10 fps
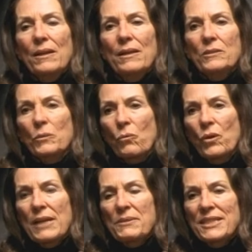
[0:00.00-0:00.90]
Uncle
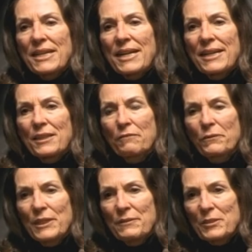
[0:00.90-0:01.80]
Roy was standing at the
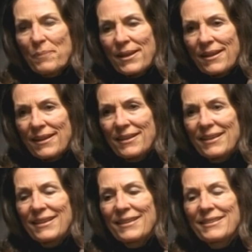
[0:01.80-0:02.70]
foot of his bed,
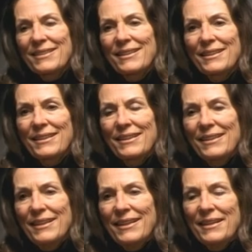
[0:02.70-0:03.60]
and uh,
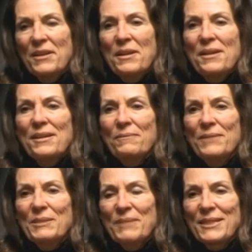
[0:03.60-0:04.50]
he
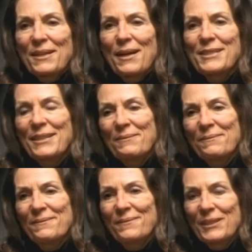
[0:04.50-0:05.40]
was massaging
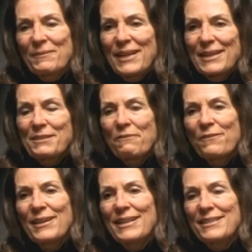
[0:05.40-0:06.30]
one of Dad's
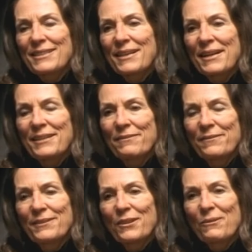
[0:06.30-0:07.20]
feet, just kind of
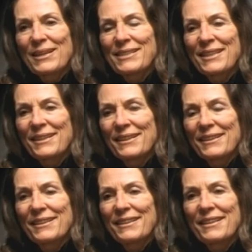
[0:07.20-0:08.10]
caressing
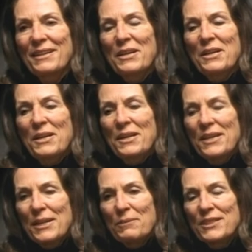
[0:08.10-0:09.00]
it, and
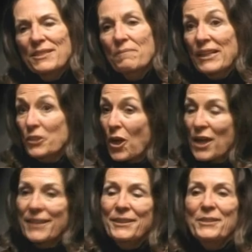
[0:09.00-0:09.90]
he was
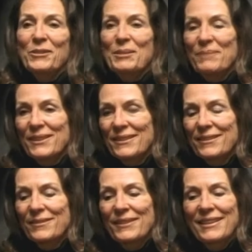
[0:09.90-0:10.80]
talking to him, you
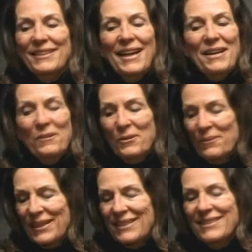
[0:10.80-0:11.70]
know. And I don't know,
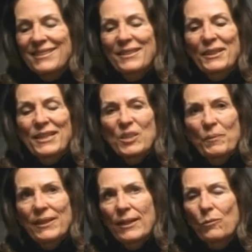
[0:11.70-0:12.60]
it sounded like
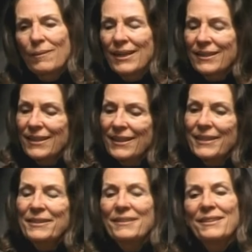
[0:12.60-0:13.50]
something like, well,
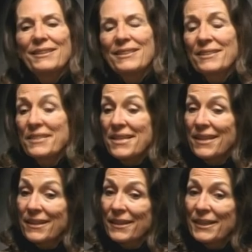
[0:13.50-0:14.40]
kid, this is the
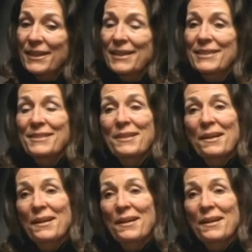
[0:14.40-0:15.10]
end, I guess,